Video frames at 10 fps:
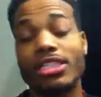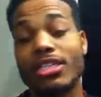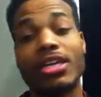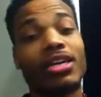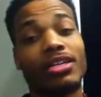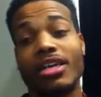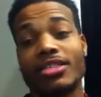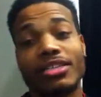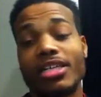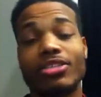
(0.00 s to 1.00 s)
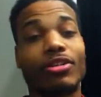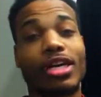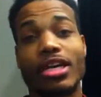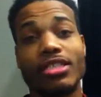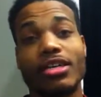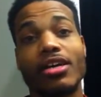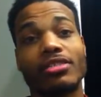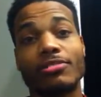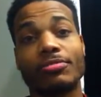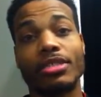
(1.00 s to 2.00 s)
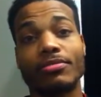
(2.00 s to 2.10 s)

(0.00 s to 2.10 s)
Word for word: That's that's, that's great. That's awesome.